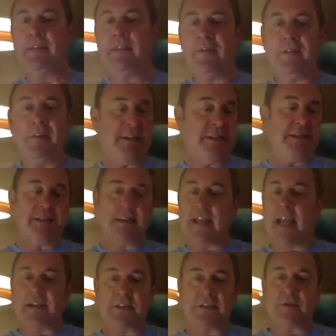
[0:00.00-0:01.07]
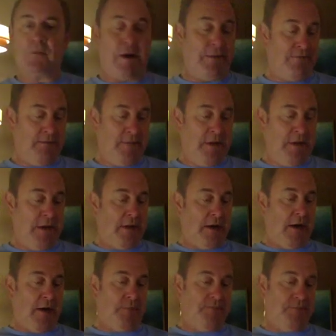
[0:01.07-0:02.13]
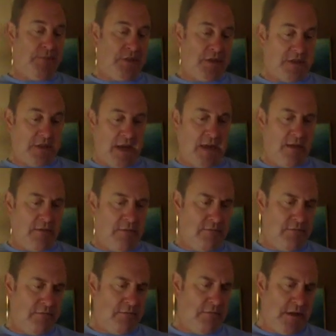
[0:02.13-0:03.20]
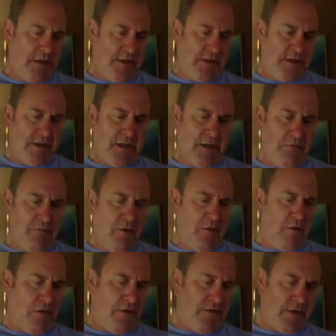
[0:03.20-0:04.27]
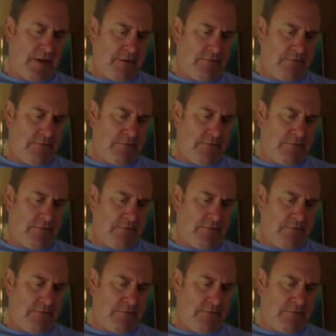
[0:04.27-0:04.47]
different. This is a gangster one, set in Singapore, I think,